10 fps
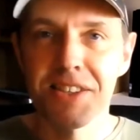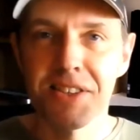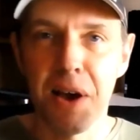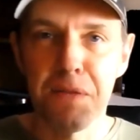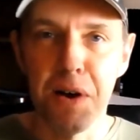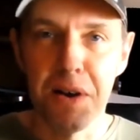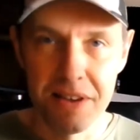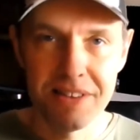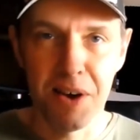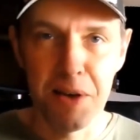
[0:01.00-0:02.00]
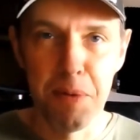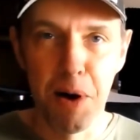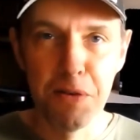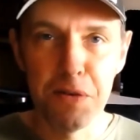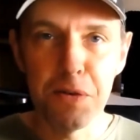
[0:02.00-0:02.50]
Time for Type
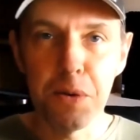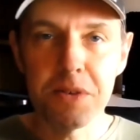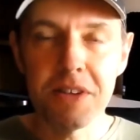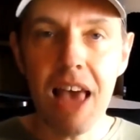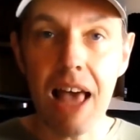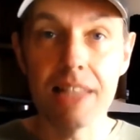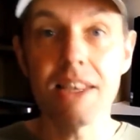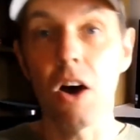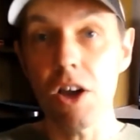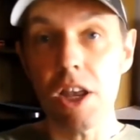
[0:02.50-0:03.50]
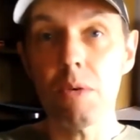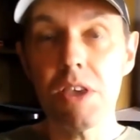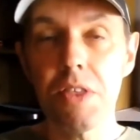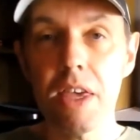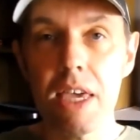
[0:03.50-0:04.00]
Over 40, and I know what
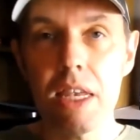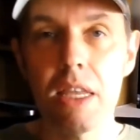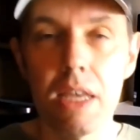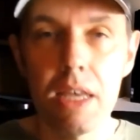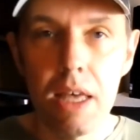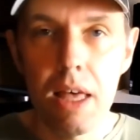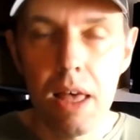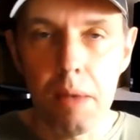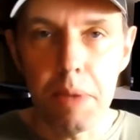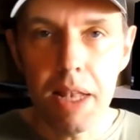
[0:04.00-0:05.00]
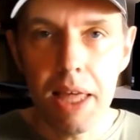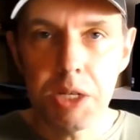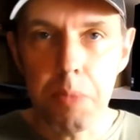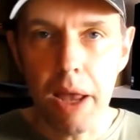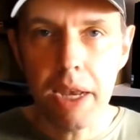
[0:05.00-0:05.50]
you're thinking.
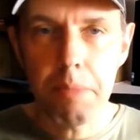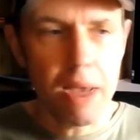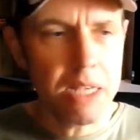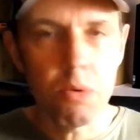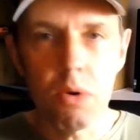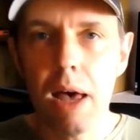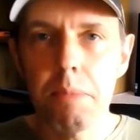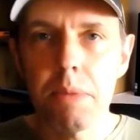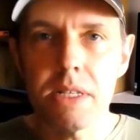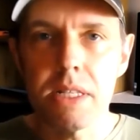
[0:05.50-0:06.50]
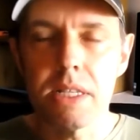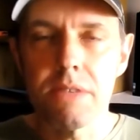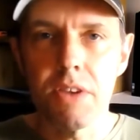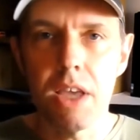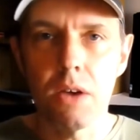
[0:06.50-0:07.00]
Middle-aged man in a baseball cap. Is this
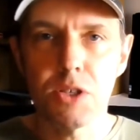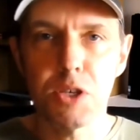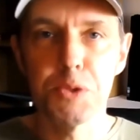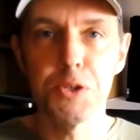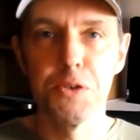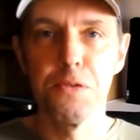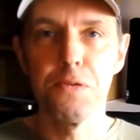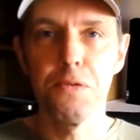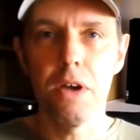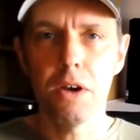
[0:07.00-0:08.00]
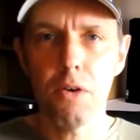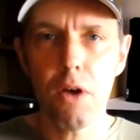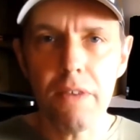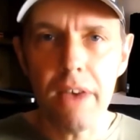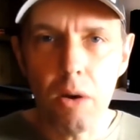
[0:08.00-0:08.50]
video some sort of cry
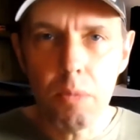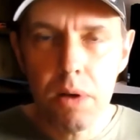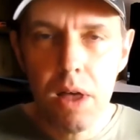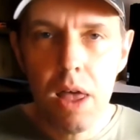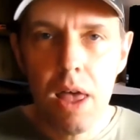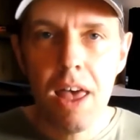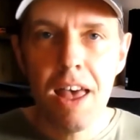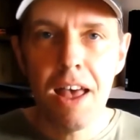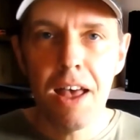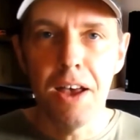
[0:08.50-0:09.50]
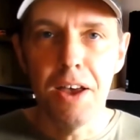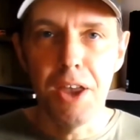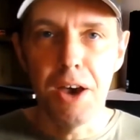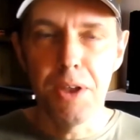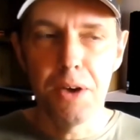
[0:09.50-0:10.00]
for help?
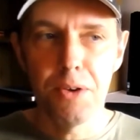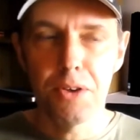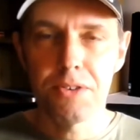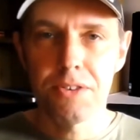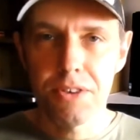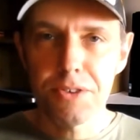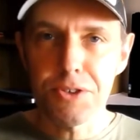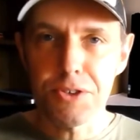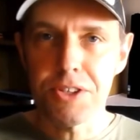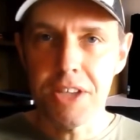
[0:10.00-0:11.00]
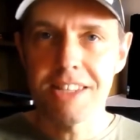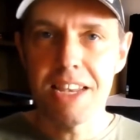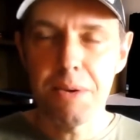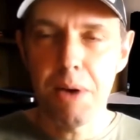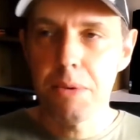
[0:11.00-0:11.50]
No, not just yet.
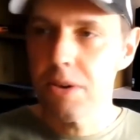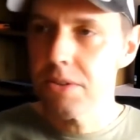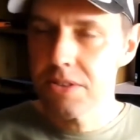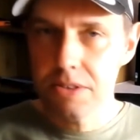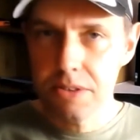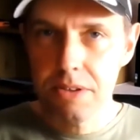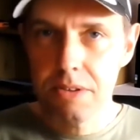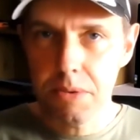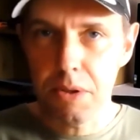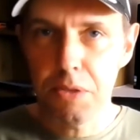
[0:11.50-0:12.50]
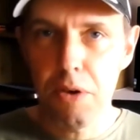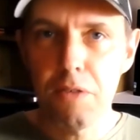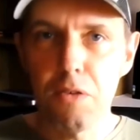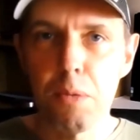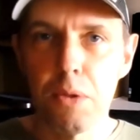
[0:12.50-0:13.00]
Anyway, we've got 3 or
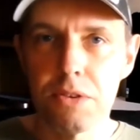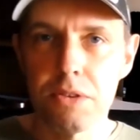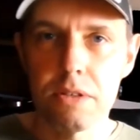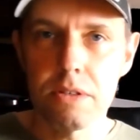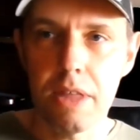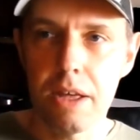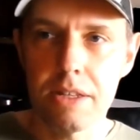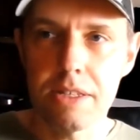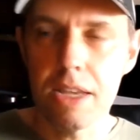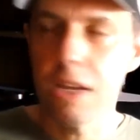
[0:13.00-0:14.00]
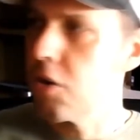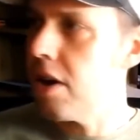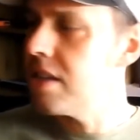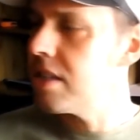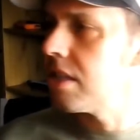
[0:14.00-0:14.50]
4 months. So I would say,
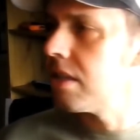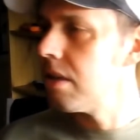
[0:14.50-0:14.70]
Chris.